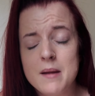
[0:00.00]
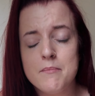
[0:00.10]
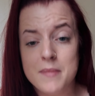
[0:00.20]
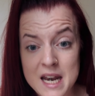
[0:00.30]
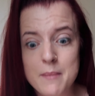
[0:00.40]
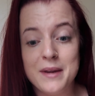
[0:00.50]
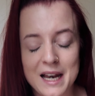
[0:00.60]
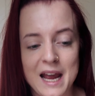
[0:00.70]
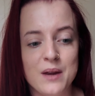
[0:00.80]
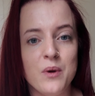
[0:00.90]

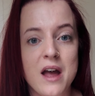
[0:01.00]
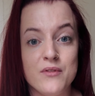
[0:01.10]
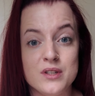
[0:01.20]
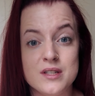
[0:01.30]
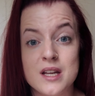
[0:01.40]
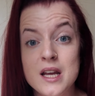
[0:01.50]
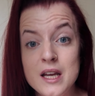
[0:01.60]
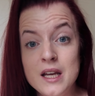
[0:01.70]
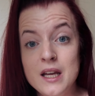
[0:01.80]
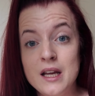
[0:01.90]
manipulate whatever's
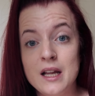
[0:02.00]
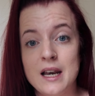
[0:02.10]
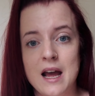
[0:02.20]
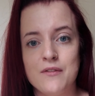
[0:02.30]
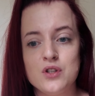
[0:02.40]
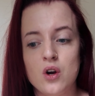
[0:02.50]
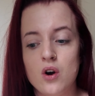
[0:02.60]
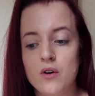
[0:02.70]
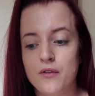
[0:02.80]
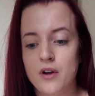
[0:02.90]
left
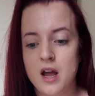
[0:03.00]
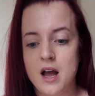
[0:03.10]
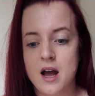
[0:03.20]
off,